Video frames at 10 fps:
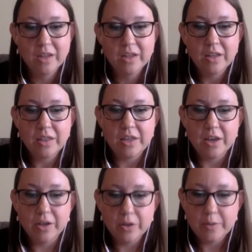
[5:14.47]
The
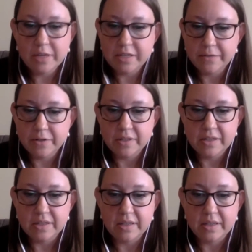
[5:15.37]
other main difference
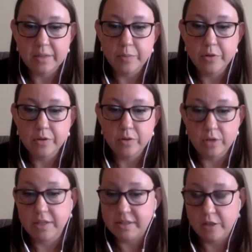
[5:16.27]
is that
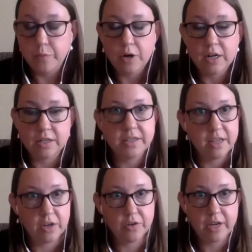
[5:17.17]
is in the product they
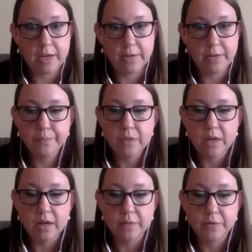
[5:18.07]
create.
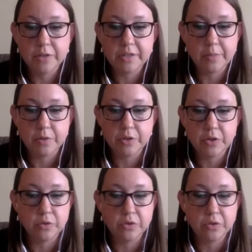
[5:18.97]
For example,
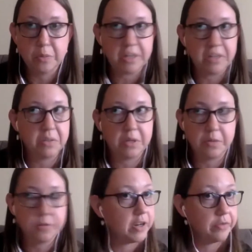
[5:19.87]
students might
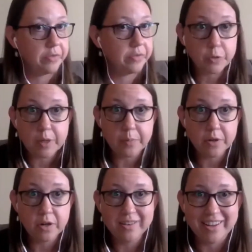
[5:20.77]
sometimes write a research
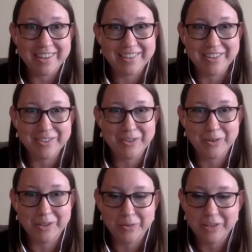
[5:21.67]
paper, as a
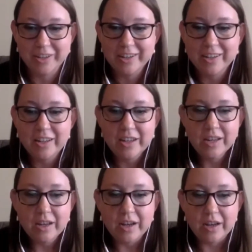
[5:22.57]
historian would,
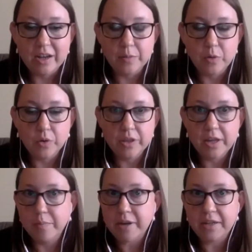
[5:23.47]
or
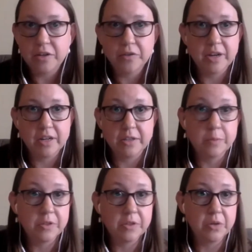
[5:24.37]
they might create a
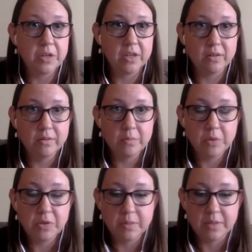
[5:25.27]
Smithsonian
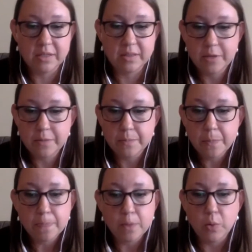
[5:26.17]
museum exhibit,
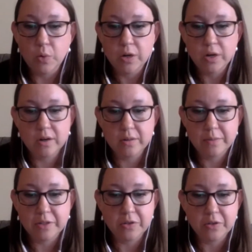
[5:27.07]
or my
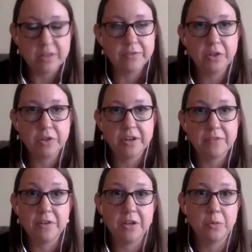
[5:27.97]
students love to create
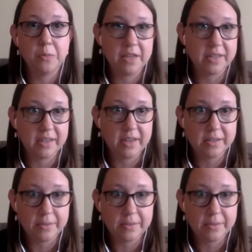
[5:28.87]
video PSAs.